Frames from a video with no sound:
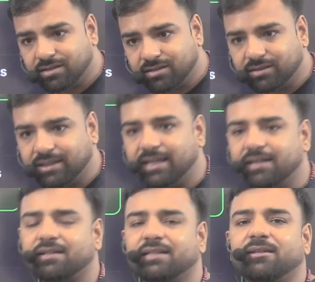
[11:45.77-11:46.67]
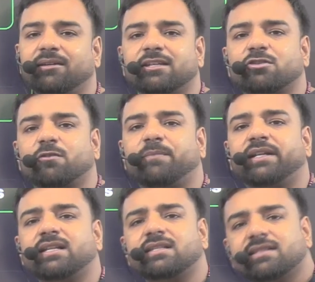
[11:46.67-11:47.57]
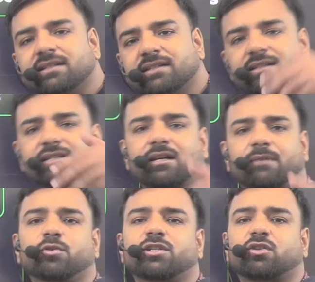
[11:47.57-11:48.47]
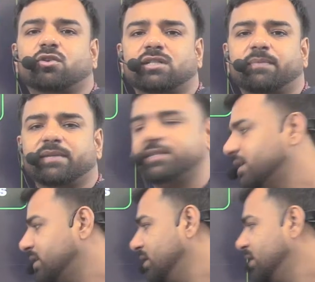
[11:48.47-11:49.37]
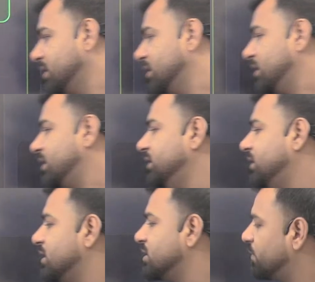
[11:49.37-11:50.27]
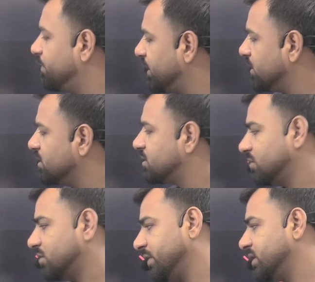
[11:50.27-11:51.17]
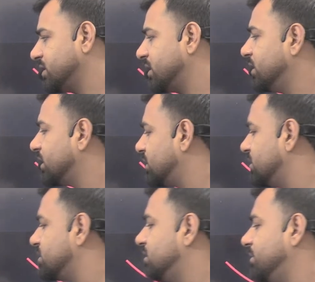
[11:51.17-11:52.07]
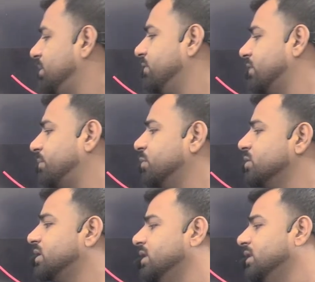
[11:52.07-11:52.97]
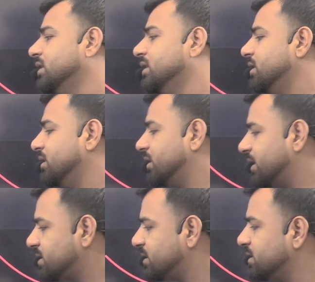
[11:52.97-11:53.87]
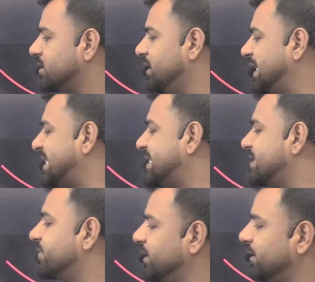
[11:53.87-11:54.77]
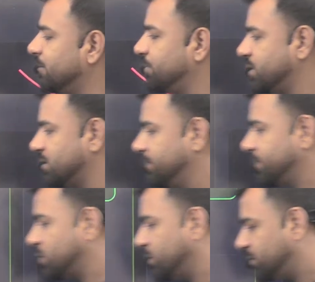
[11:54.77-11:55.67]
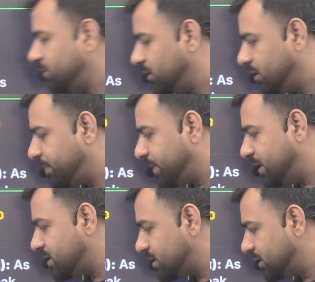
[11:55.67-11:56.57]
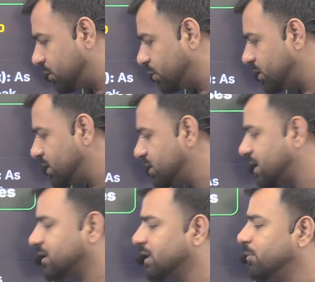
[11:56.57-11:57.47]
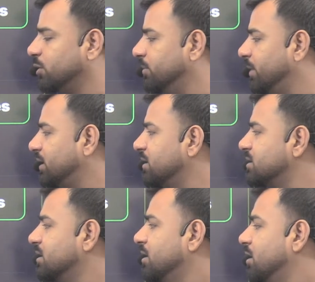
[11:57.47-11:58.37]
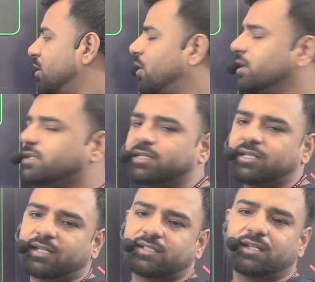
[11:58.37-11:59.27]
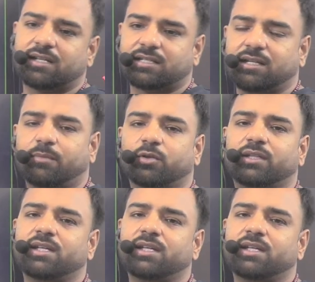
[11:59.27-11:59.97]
here in the case of metals, just opposite concept is there. In the case of metals, or we can say conductors, they behave oppositely. Resistance increases with the temperature. So it depends. The question is asking about the metals, or is it asking about the